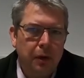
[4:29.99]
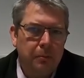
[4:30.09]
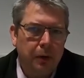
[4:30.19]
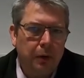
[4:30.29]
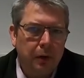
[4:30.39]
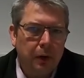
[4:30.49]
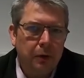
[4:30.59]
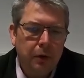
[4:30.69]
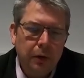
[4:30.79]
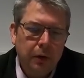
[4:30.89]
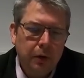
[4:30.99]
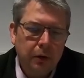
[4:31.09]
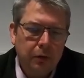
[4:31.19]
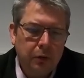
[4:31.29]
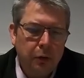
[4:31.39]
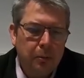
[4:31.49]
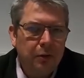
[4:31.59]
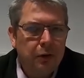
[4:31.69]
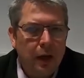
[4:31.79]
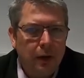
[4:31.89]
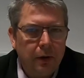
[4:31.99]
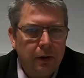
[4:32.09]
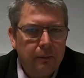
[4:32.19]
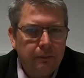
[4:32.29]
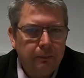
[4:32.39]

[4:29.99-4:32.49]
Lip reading: that barcode can still be scanned.